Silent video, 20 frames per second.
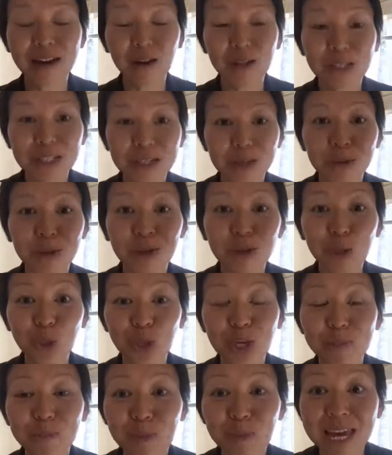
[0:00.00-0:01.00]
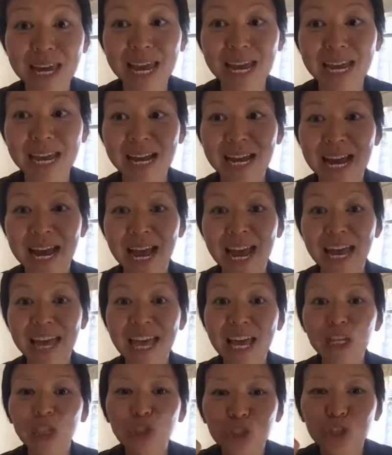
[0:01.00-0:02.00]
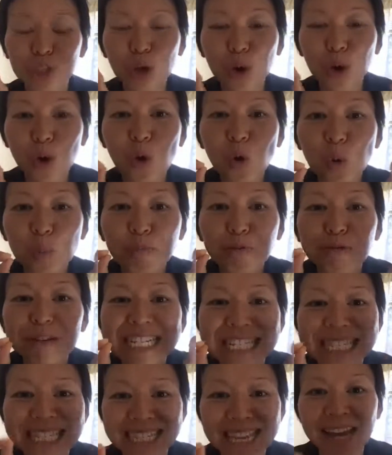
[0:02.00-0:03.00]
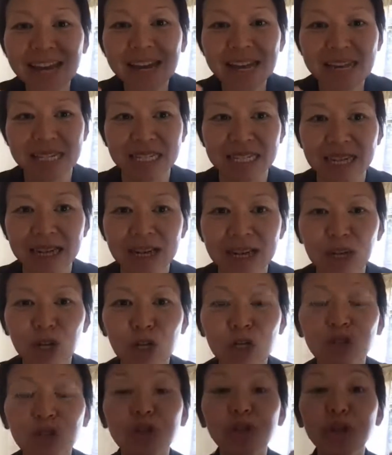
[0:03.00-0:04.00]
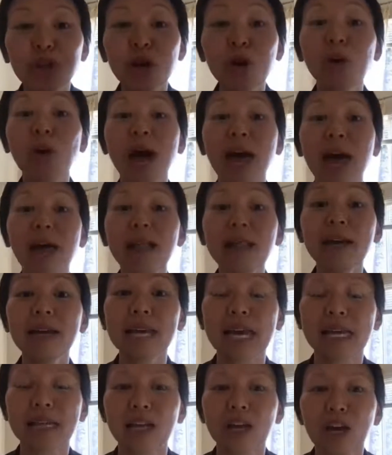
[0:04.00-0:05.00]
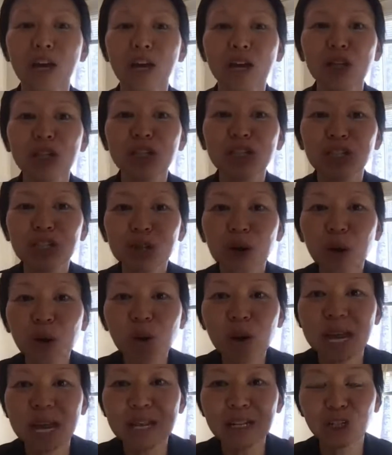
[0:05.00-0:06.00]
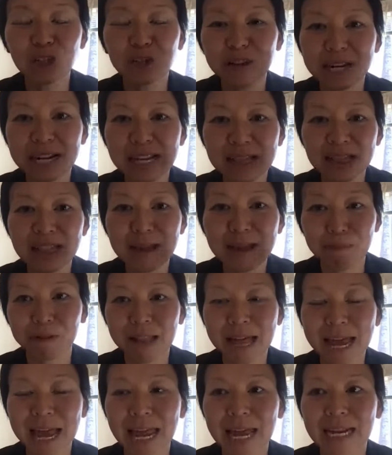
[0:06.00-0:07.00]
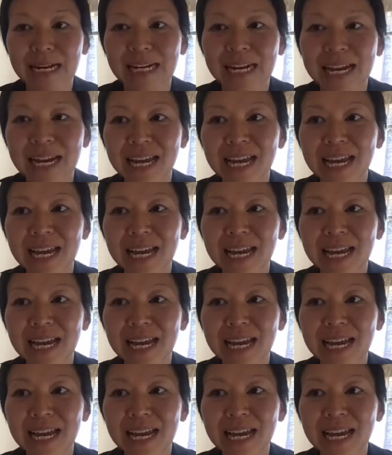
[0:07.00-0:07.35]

our solution making is so precise, so elegant, so intricately planned.